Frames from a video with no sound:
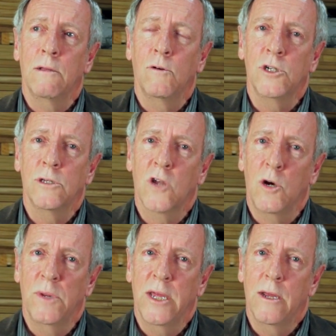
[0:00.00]
which is
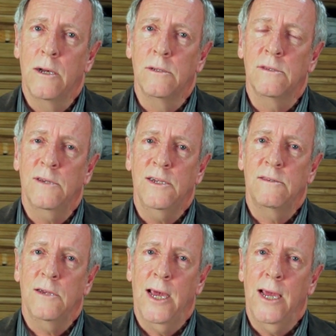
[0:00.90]
commonly known as
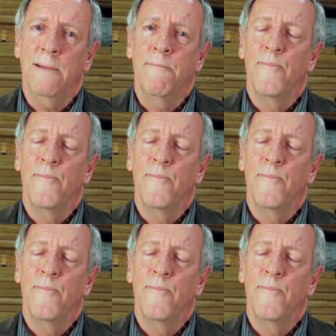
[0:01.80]
CCA,